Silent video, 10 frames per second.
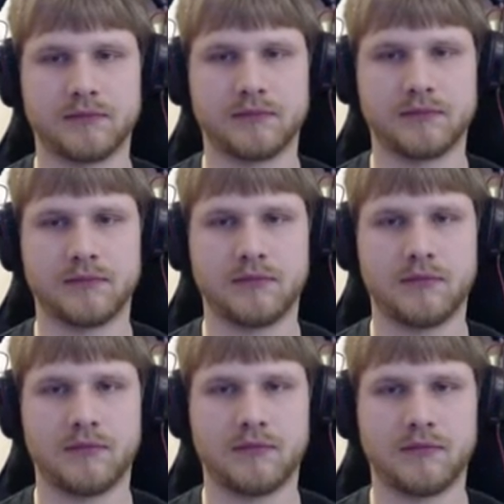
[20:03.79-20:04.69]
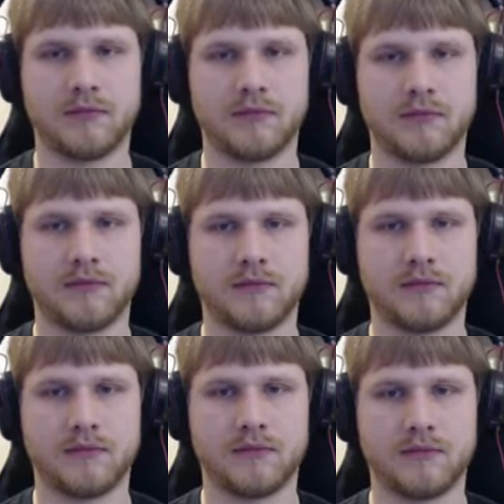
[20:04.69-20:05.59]

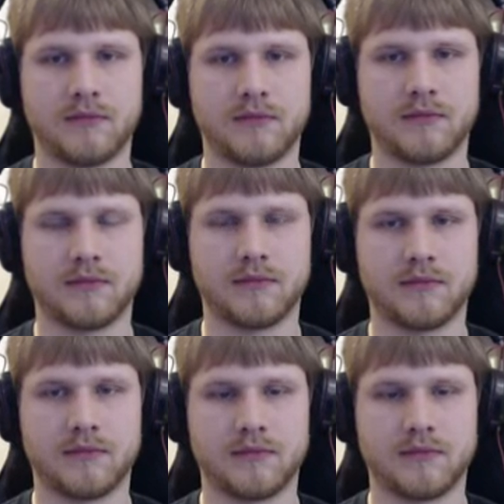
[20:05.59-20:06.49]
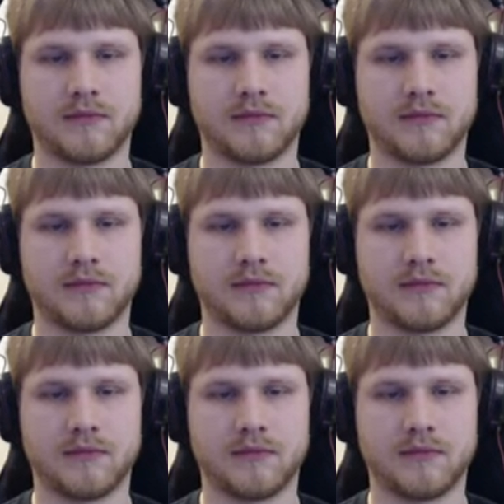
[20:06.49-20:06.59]
[no speech]